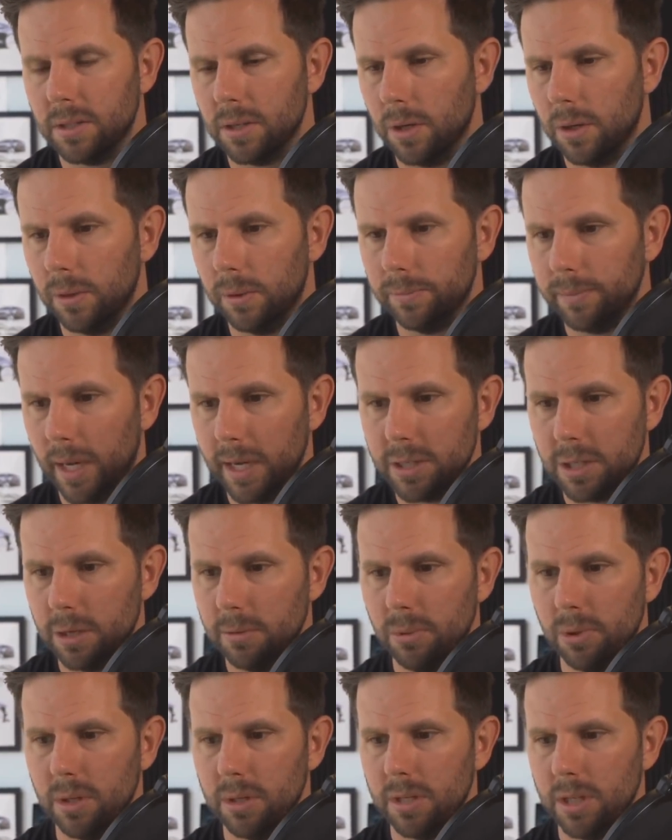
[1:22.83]
So I
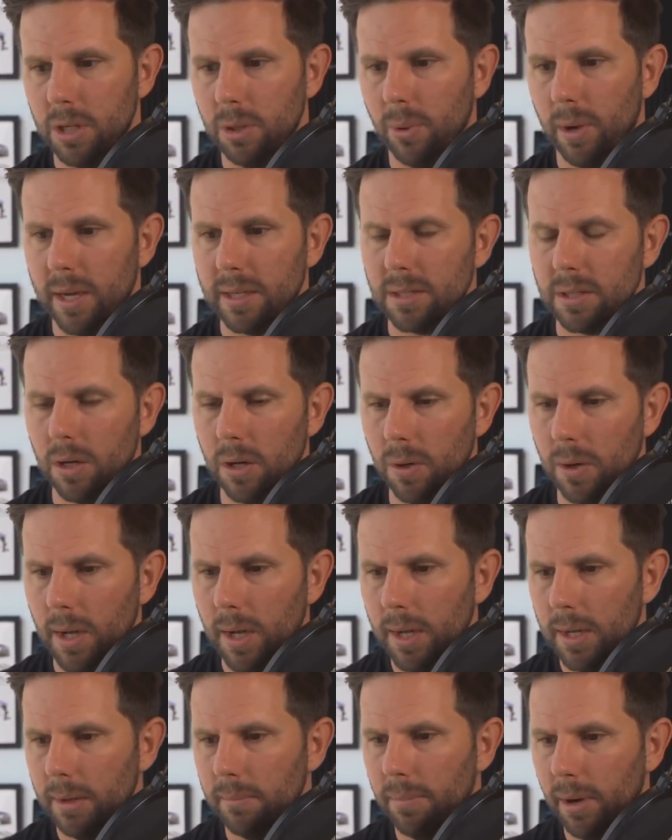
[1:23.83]
assume you're in the U S though,
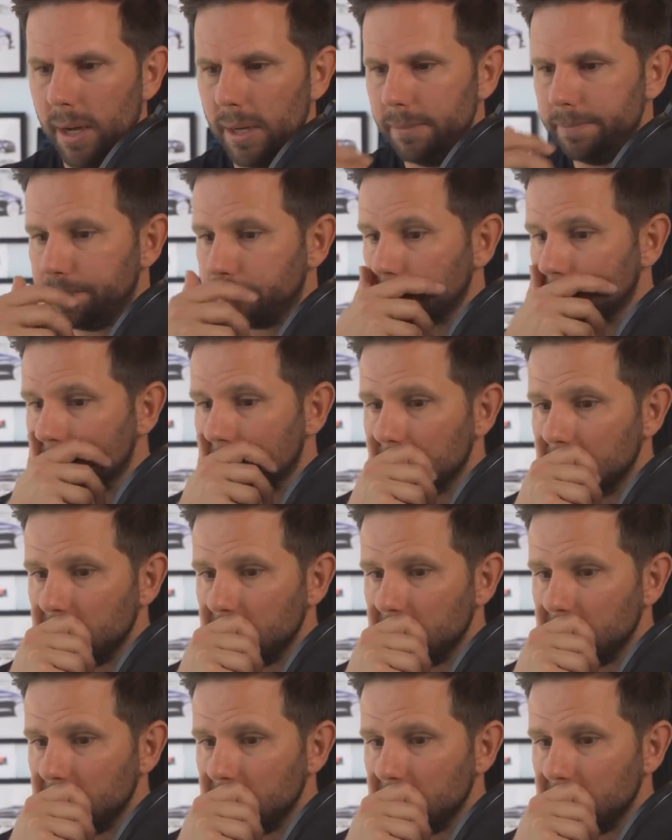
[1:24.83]
but